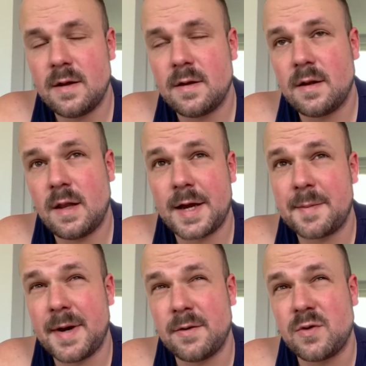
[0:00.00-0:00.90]
like
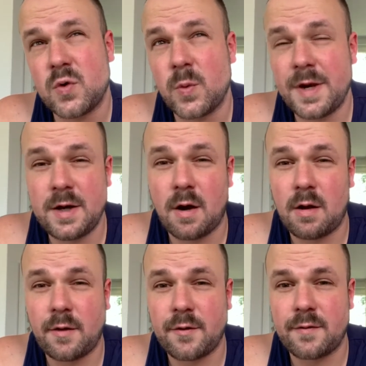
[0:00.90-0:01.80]
about
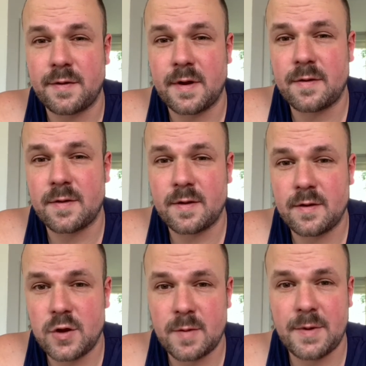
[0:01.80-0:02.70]
$20 for this,
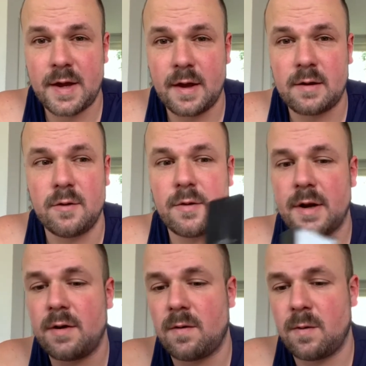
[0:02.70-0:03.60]
shipping
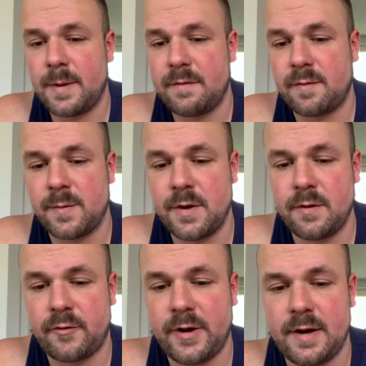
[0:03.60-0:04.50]
included, all the way from the
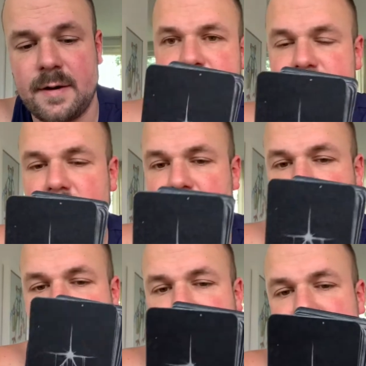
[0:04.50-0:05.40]
Ukraine.
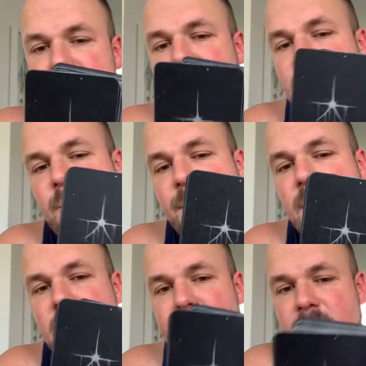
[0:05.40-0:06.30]
During the time this went
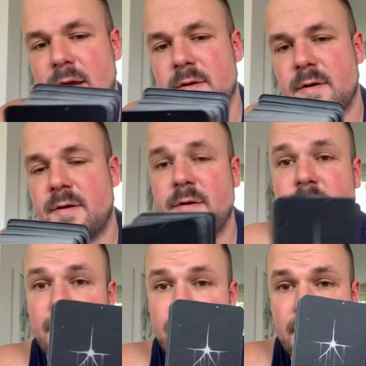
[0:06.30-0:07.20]
live on Kickstarter,
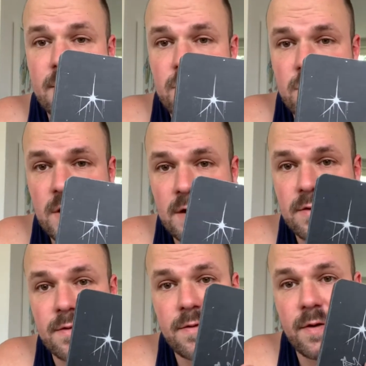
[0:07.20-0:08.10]
some things
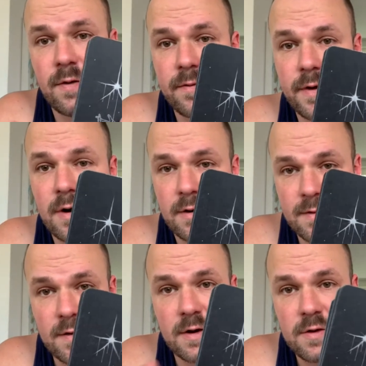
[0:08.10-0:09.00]
changed. So the
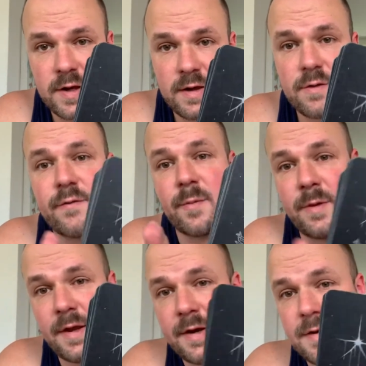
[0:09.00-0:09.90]
cardstock changed from
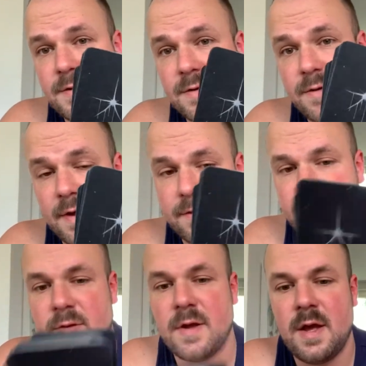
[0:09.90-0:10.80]
linen to
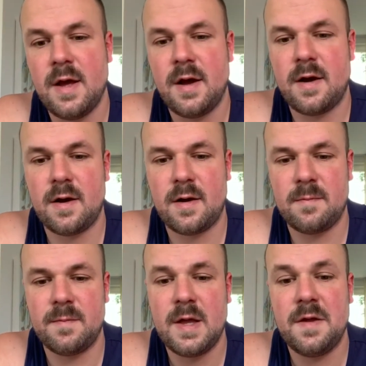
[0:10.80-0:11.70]
this.
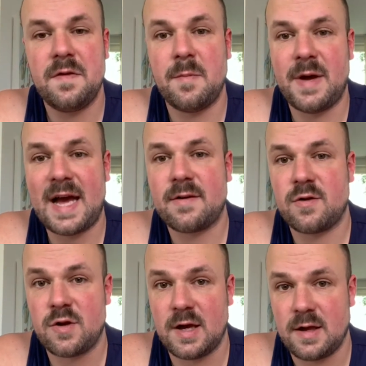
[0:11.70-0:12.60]
The backs
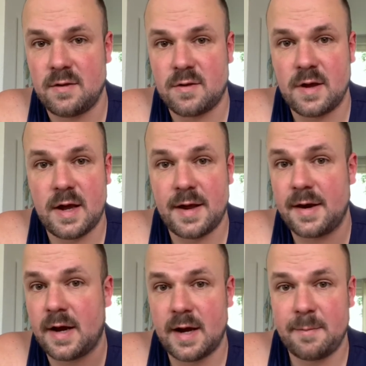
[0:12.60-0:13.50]
changed, and
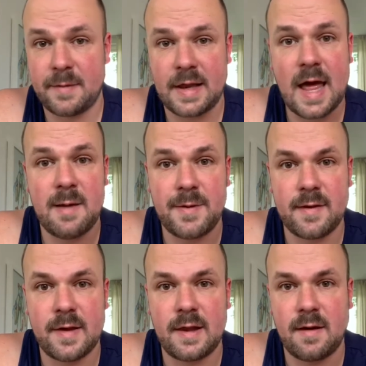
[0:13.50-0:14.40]
I'm glad
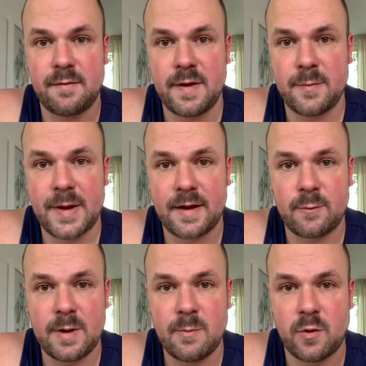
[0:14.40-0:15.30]
because I love these backs
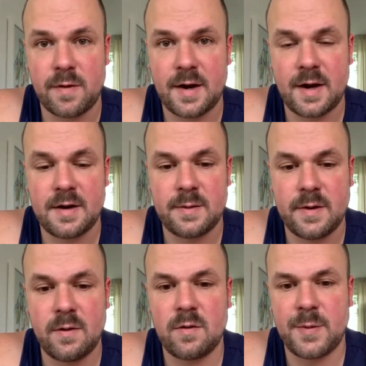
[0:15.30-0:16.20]
way more than I did
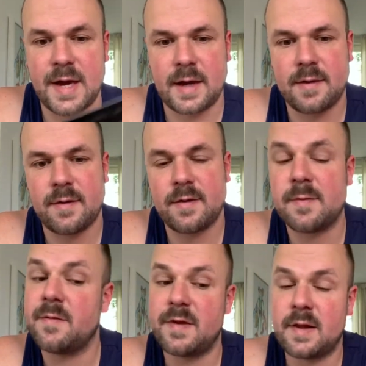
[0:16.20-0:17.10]
the old backs.
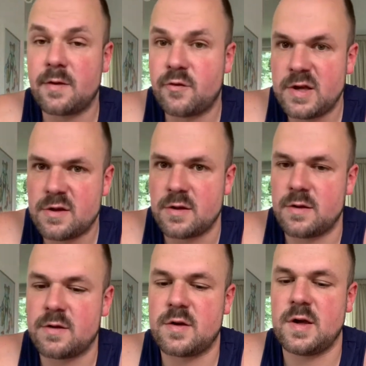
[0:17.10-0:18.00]
Some of the
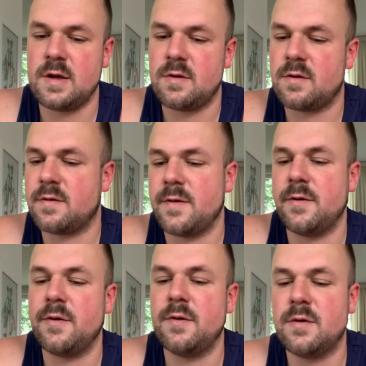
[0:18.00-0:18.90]
illustrations changed, so
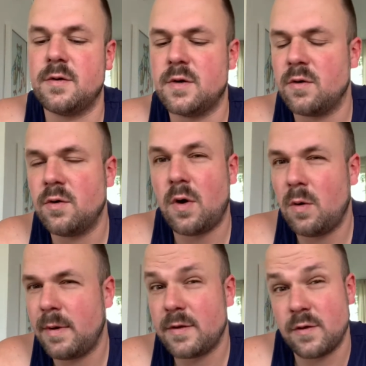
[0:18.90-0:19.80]
you don't
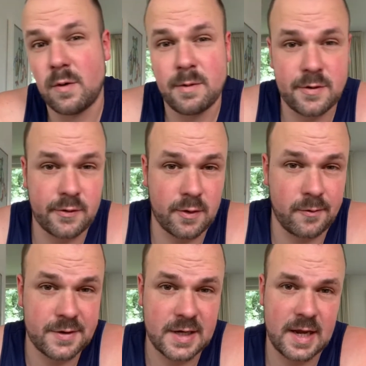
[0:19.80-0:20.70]
always know what you're
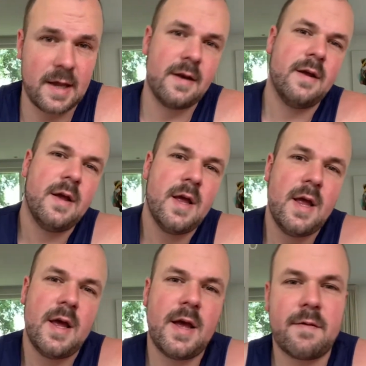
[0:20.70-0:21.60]
going to get.
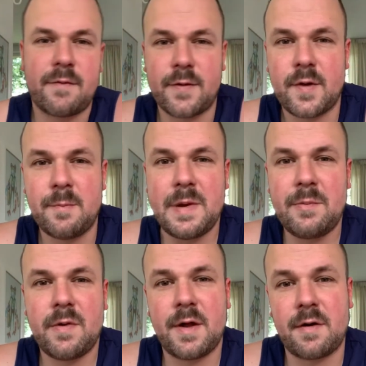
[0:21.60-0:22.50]
And for some
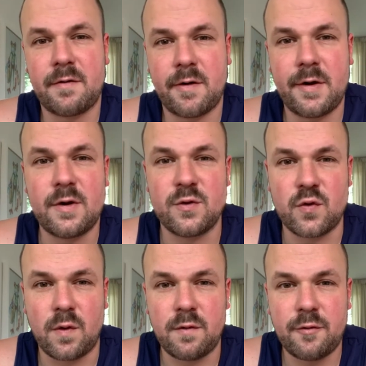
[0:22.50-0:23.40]
people that are very
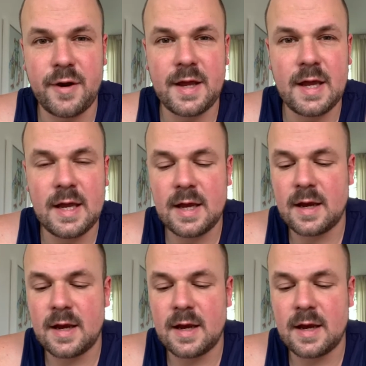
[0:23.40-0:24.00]
control freaky,